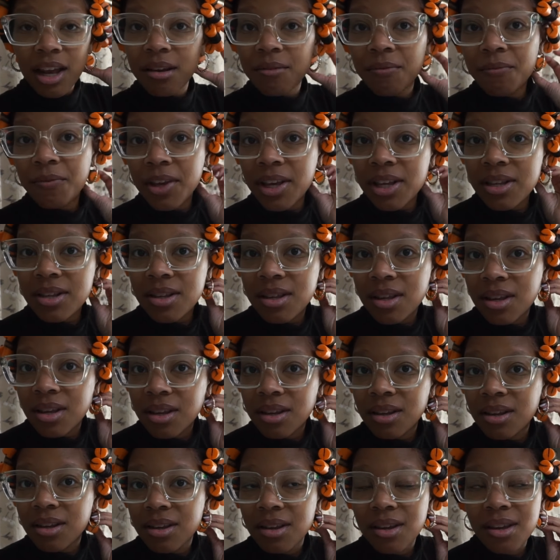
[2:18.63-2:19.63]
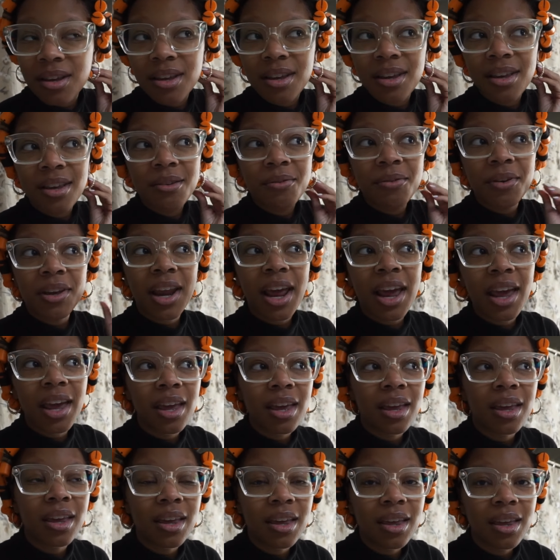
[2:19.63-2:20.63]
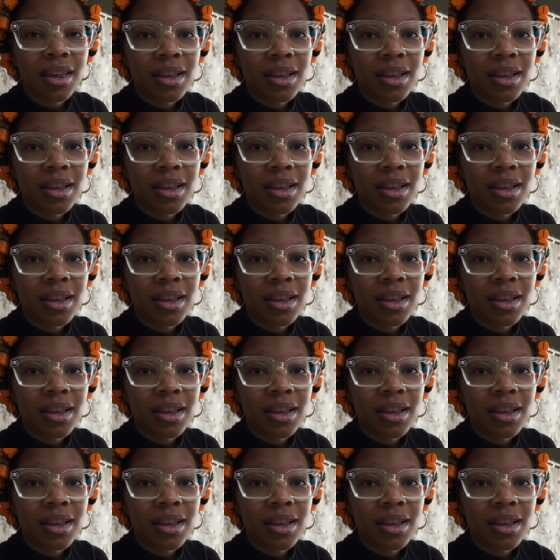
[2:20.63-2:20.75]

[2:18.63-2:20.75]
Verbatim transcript: to fix it if it ain't.